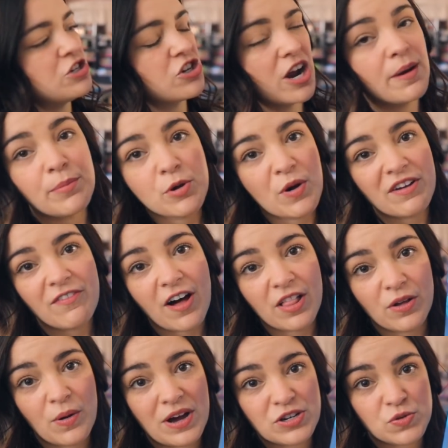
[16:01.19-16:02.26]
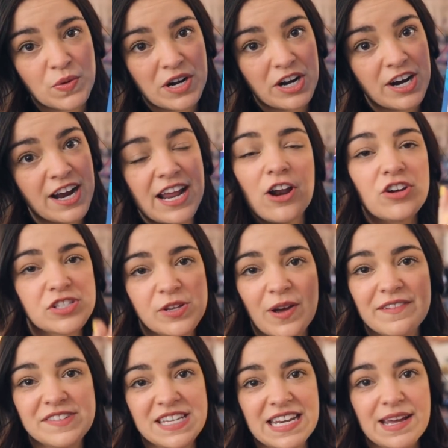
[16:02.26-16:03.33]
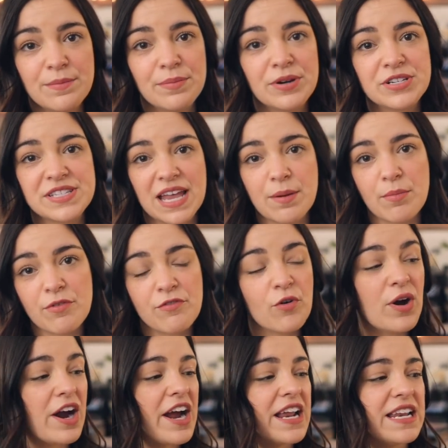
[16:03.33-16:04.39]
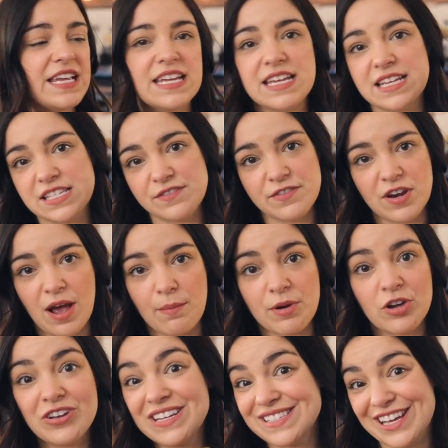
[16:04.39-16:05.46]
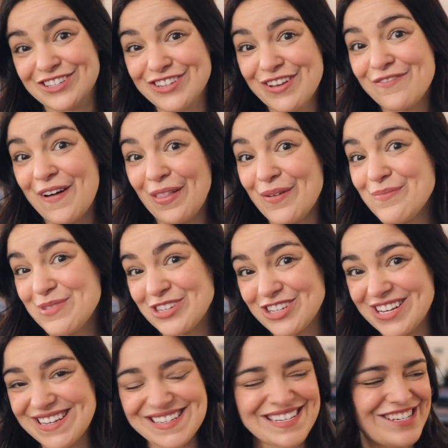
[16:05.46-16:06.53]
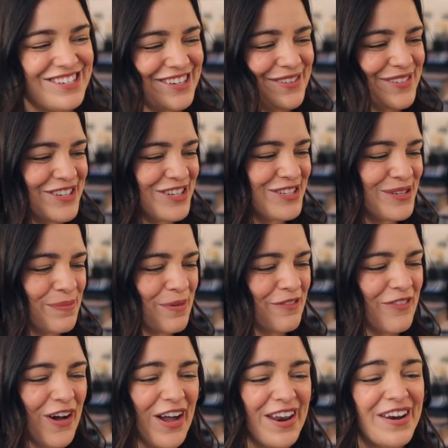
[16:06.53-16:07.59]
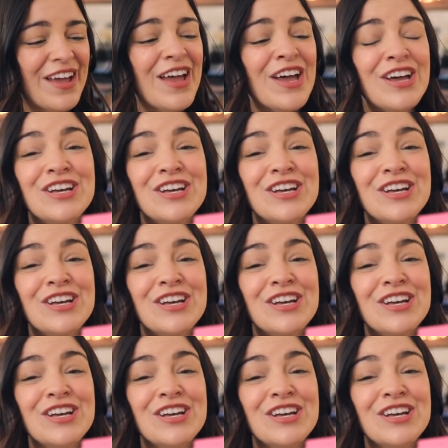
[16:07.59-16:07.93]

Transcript: Sharp, who I follow on Twitter, and also I've seen him present before, and he's phenomenal. He's actually a fellow Michigan teacher, which is super fun.